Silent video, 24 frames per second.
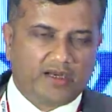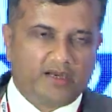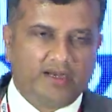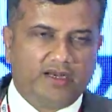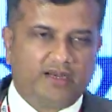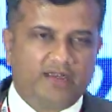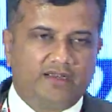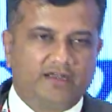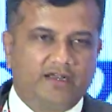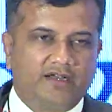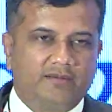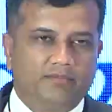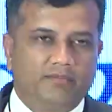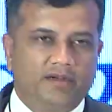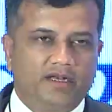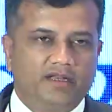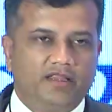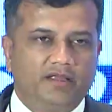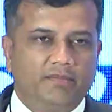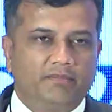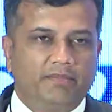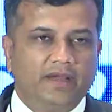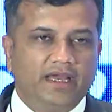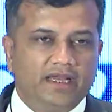related, but
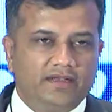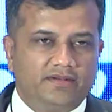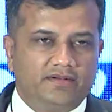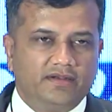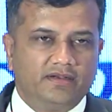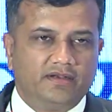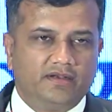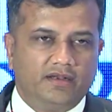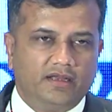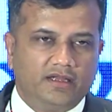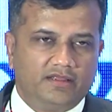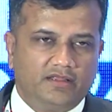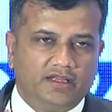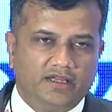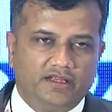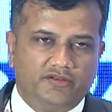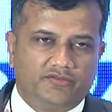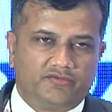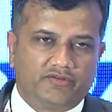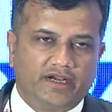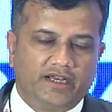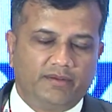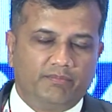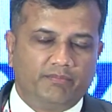the
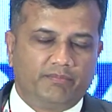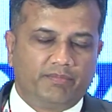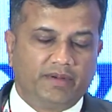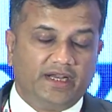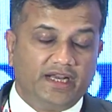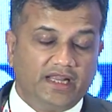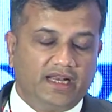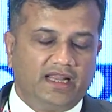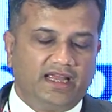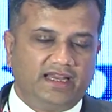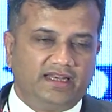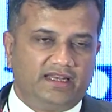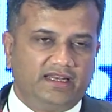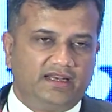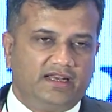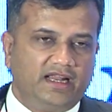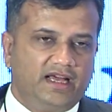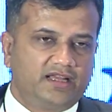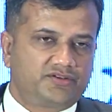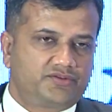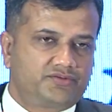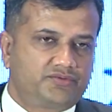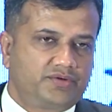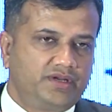Pidilite
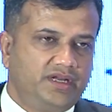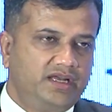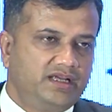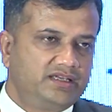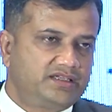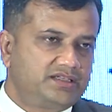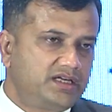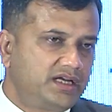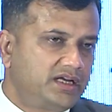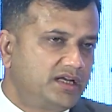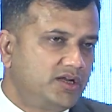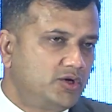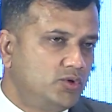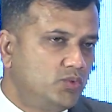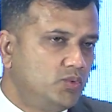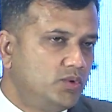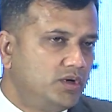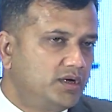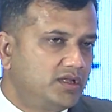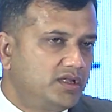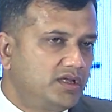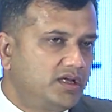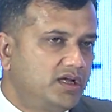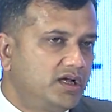industry has taken
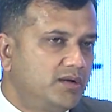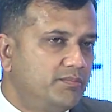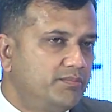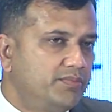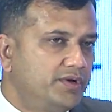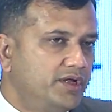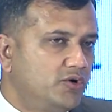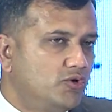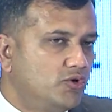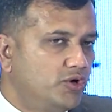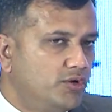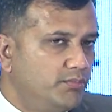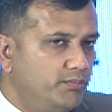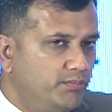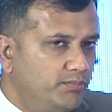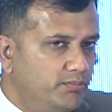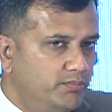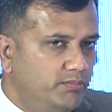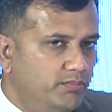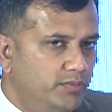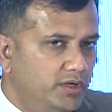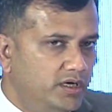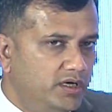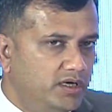over the company called
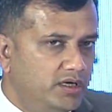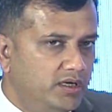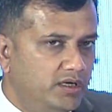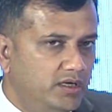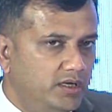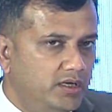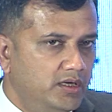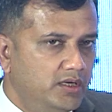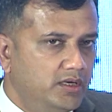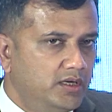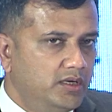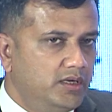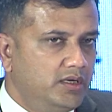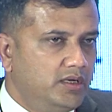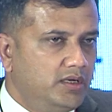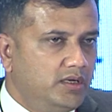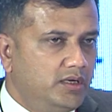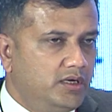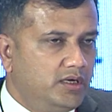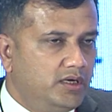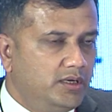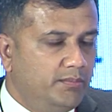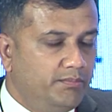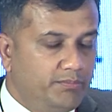
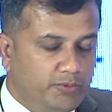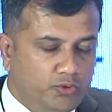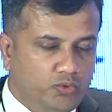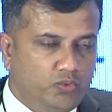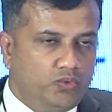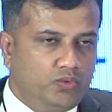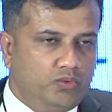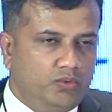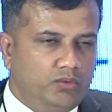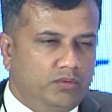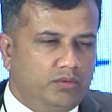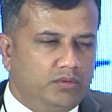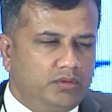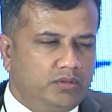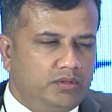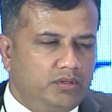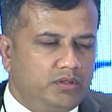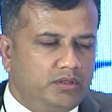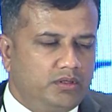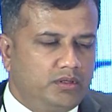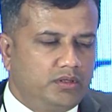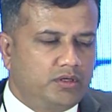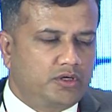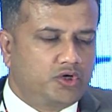Blue
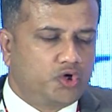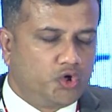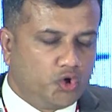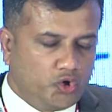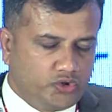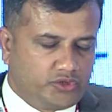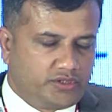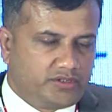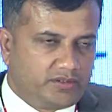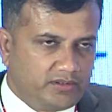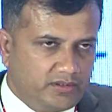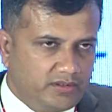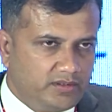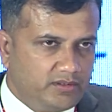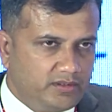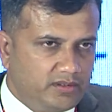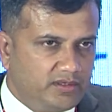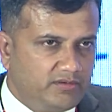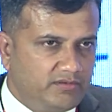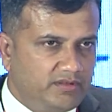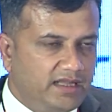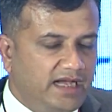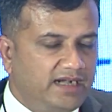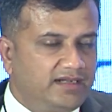Coat.
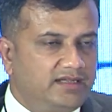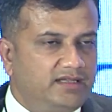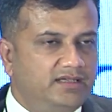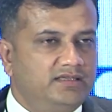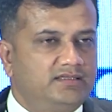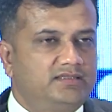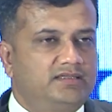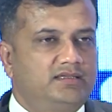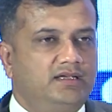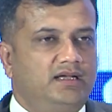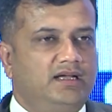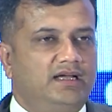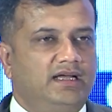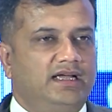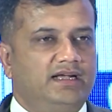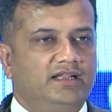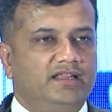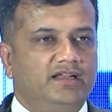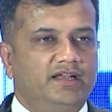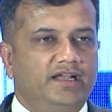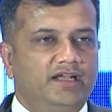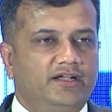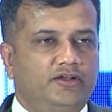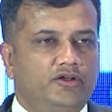That is at
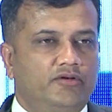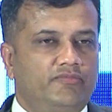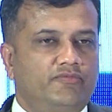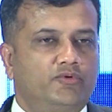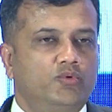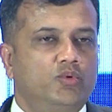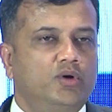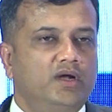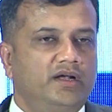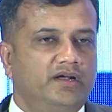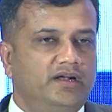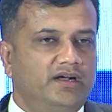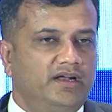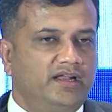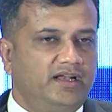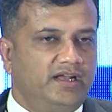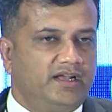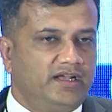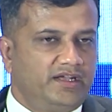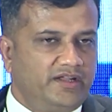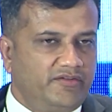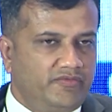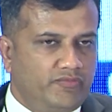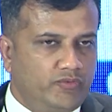the rate of
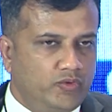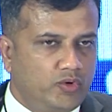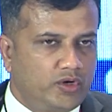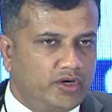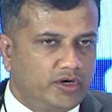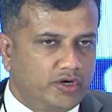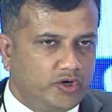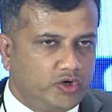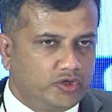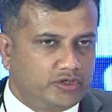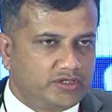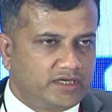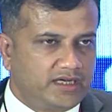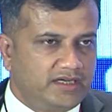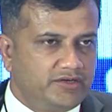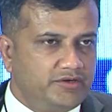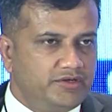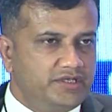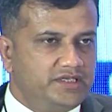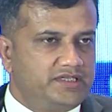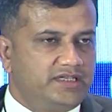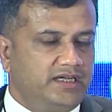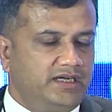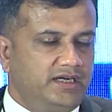284 crores. And
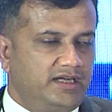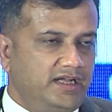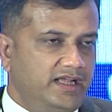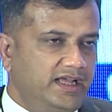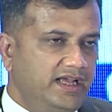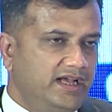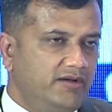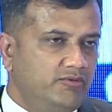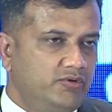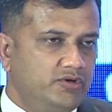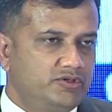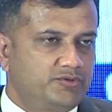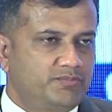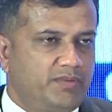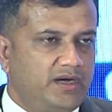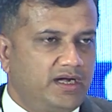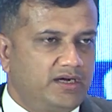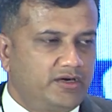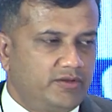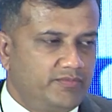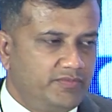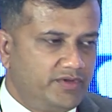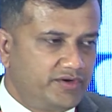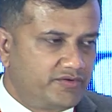recently I was
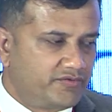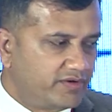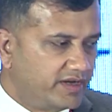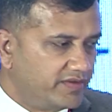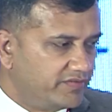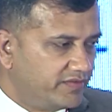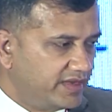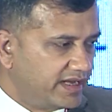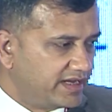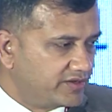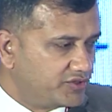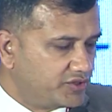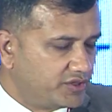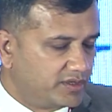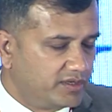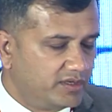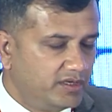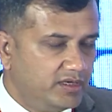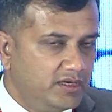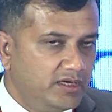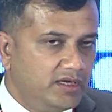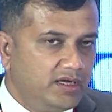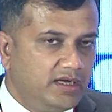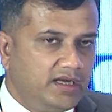part of the transaction
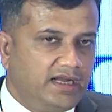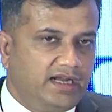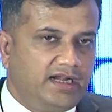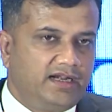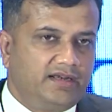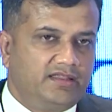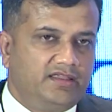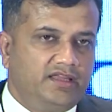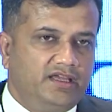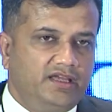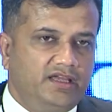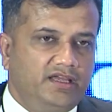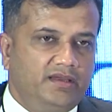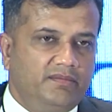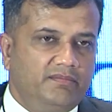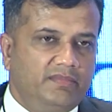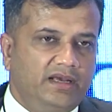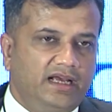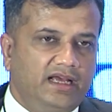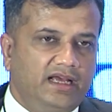at the